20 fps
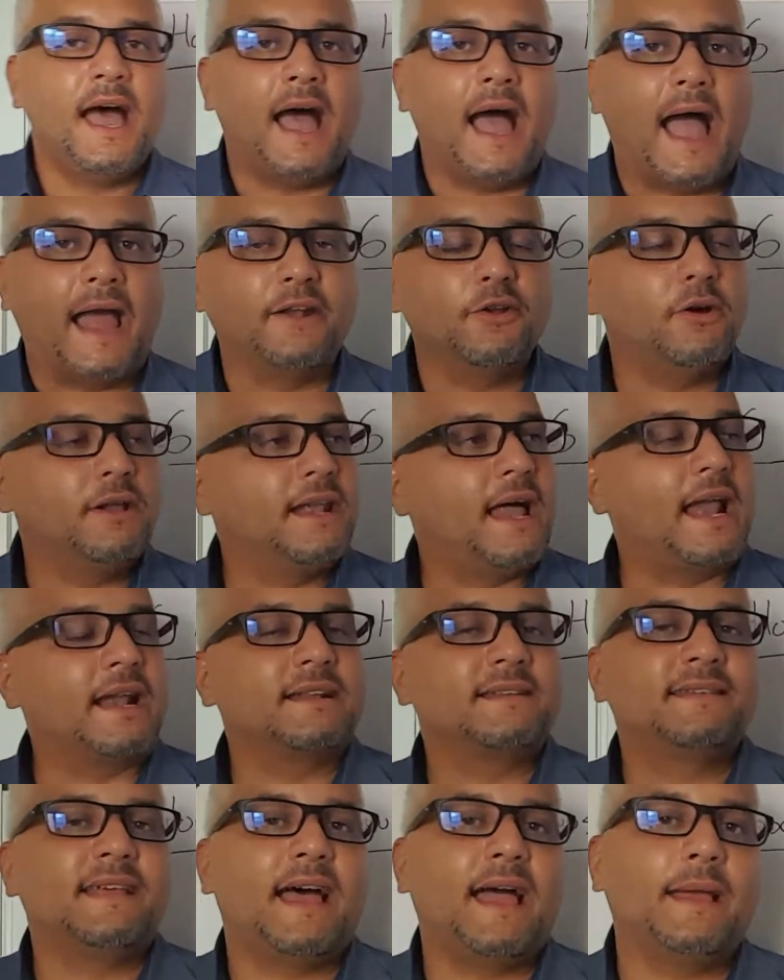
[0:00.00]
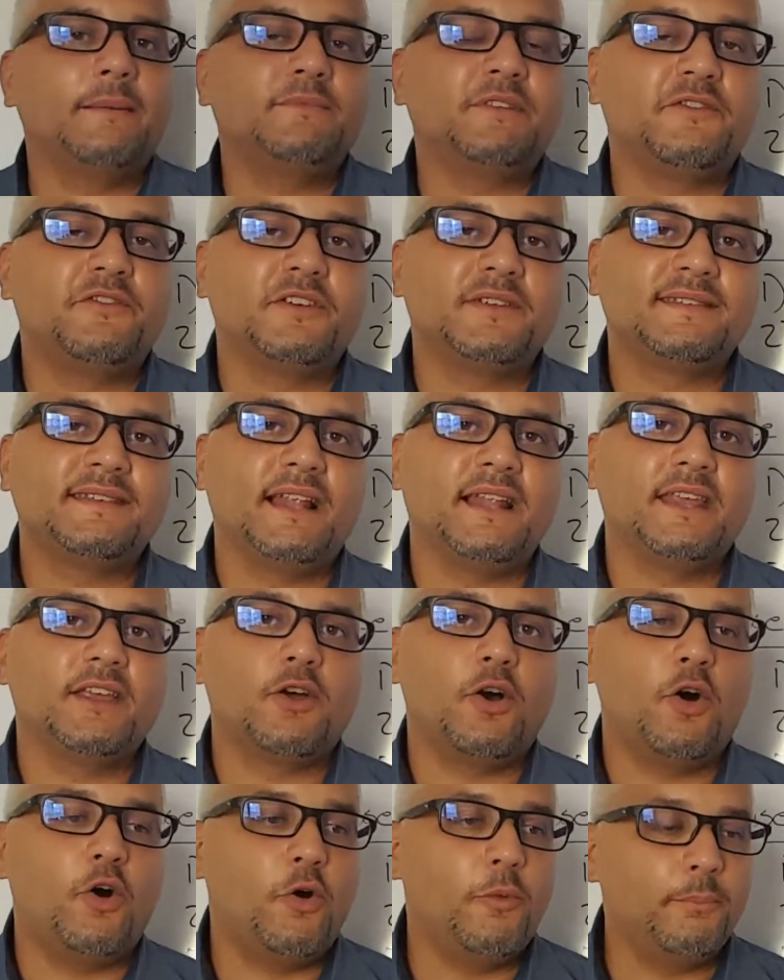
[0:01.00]
I know a lot of times if you're selling
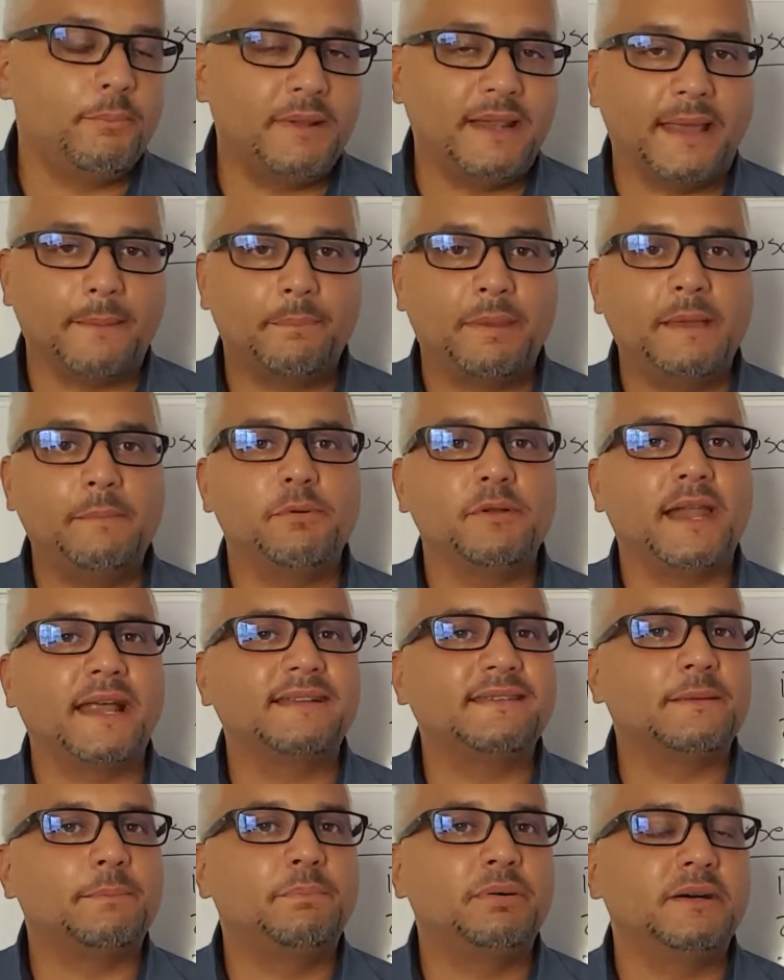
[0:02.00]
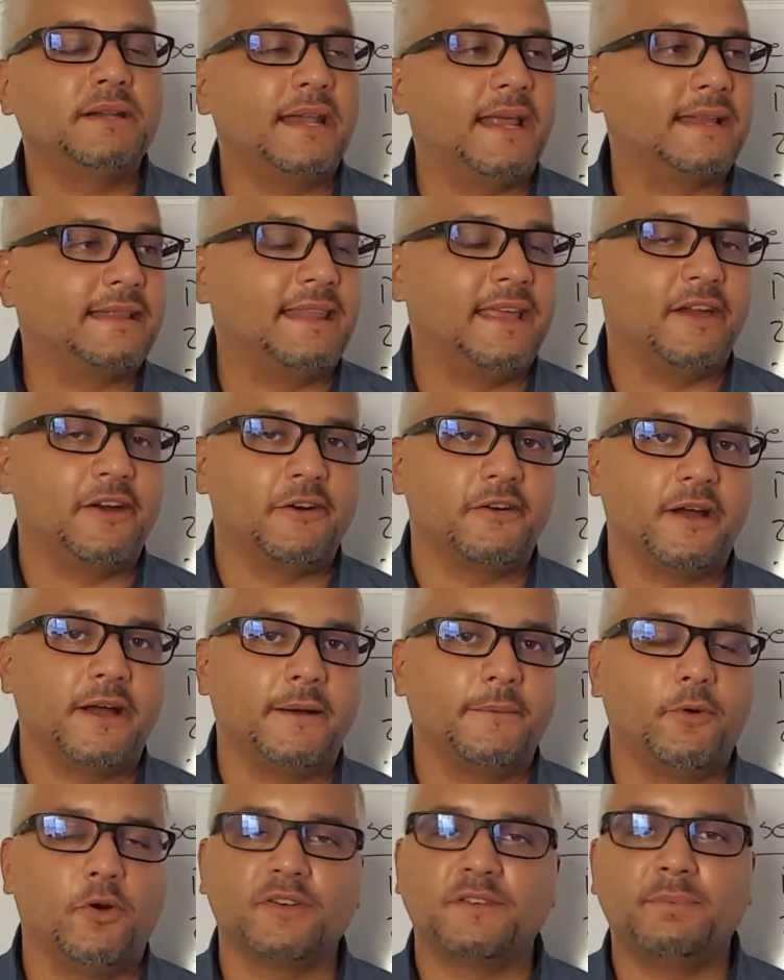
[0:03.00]
a home, like people like to put like their,
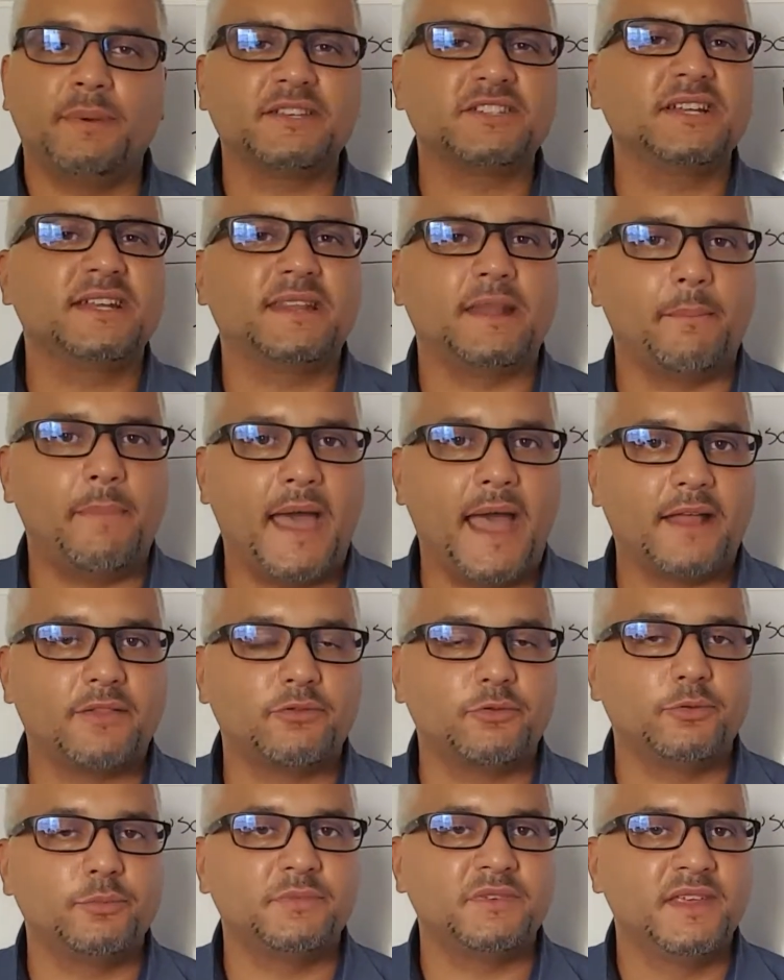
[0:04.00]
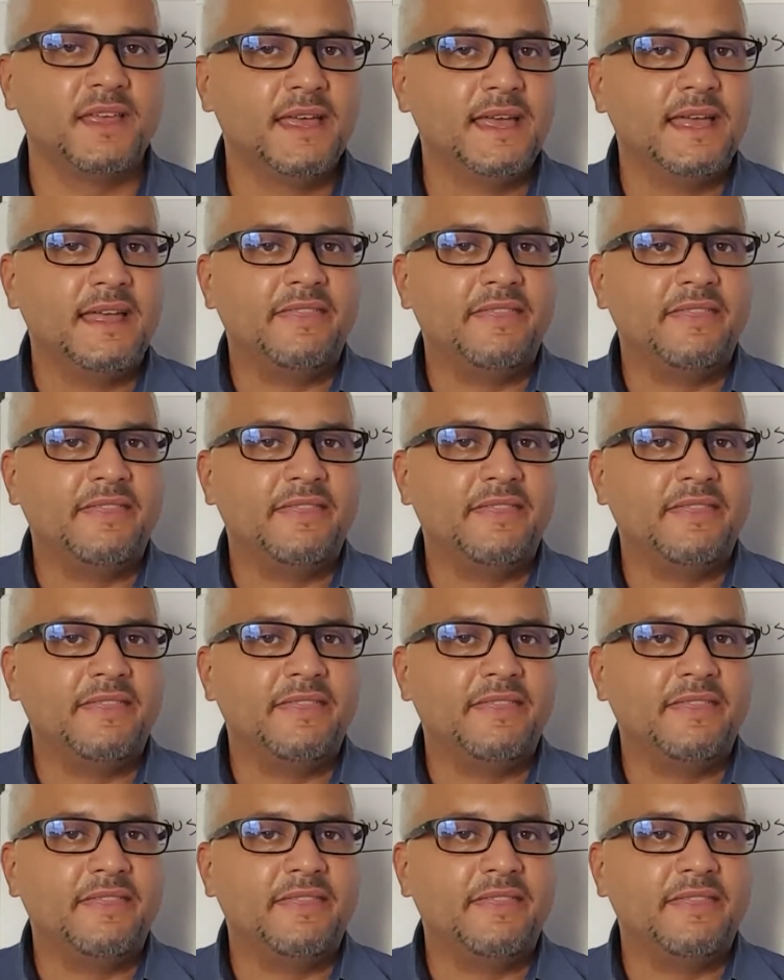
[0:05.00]
or especially in the bathrooms,